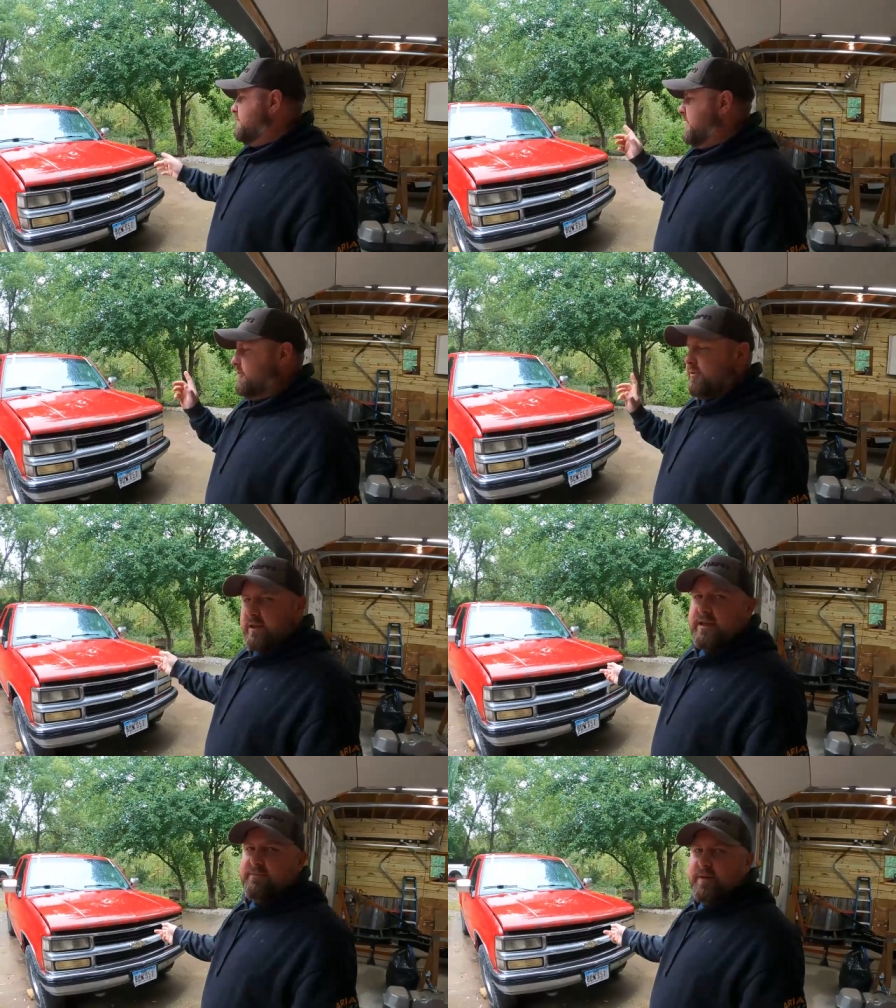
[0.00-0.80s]
we have
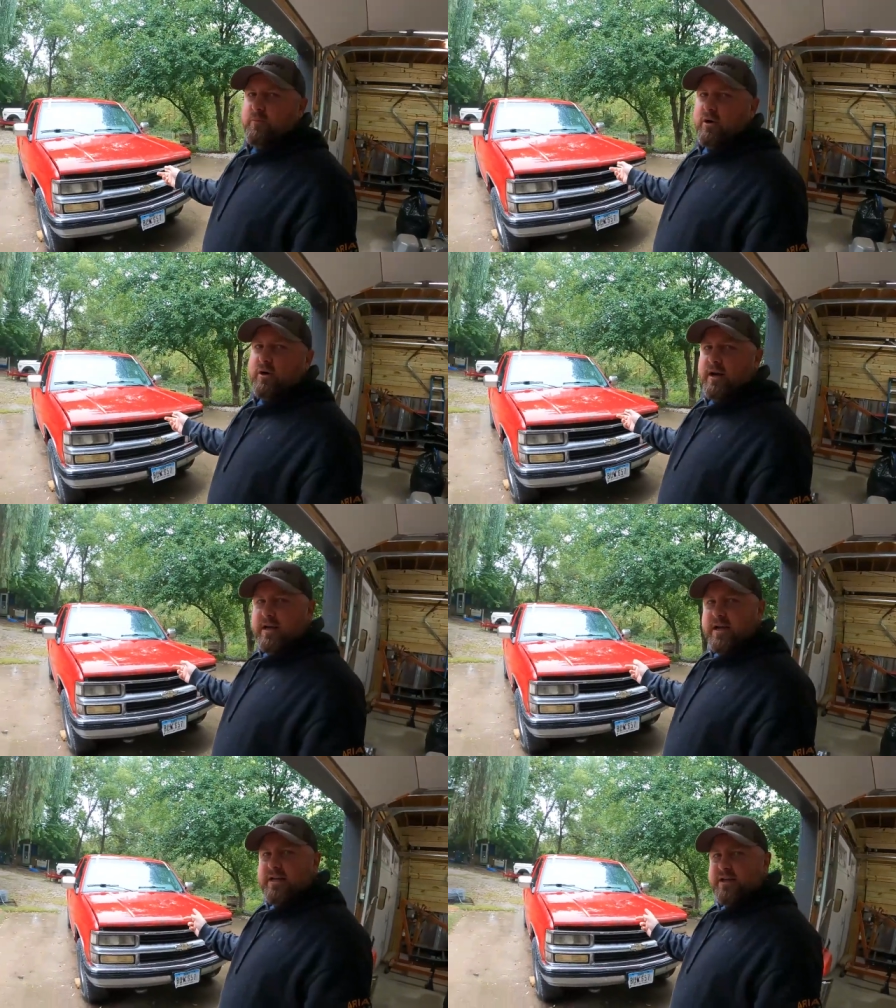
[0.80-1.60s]
really been working
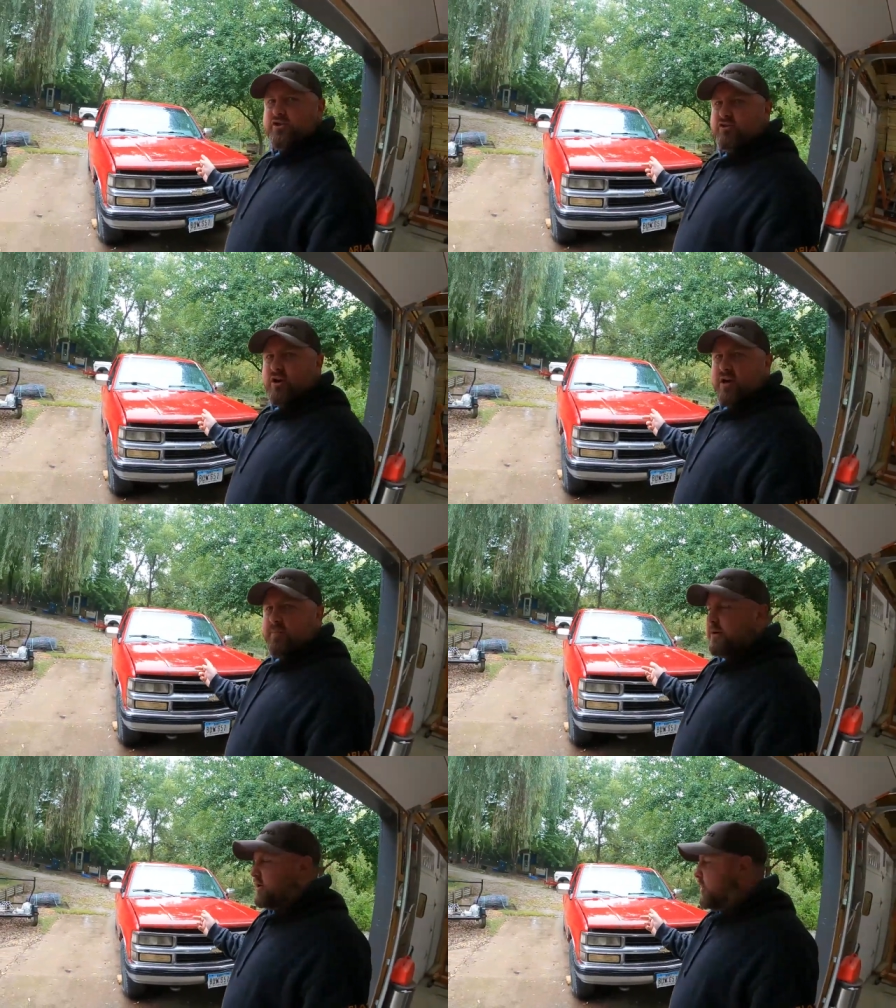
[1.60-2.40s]
on getting his truck
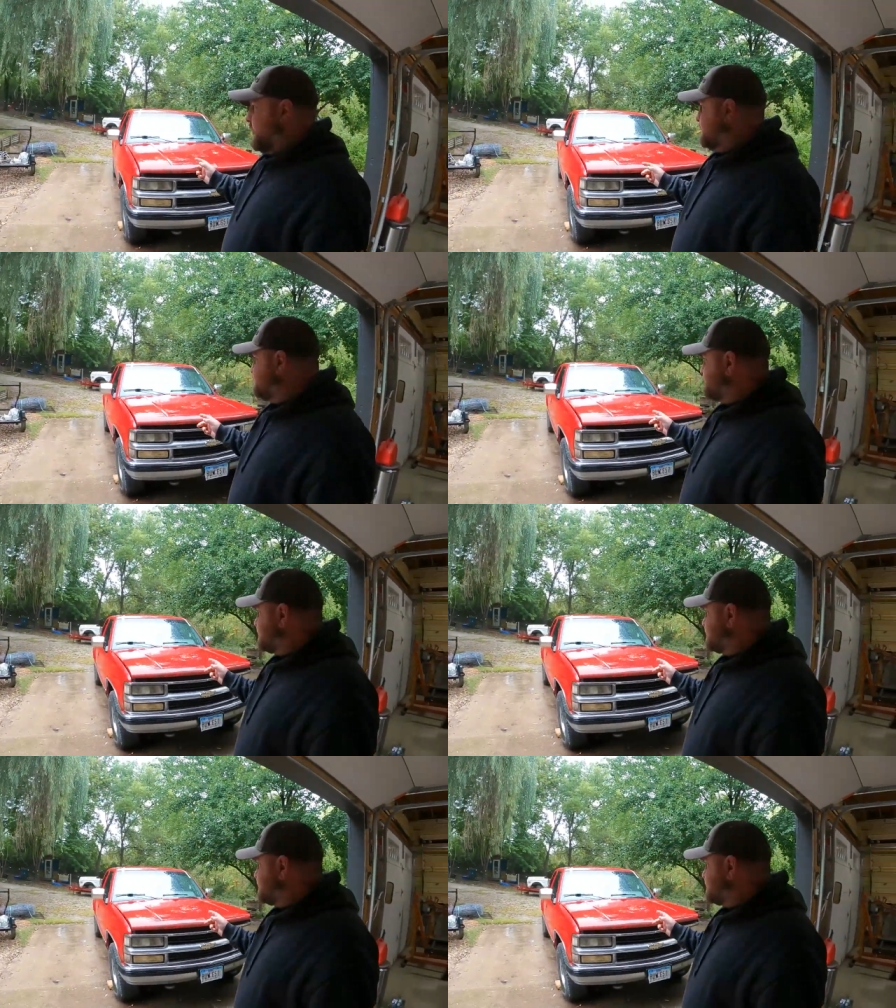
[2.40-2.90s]
up and going.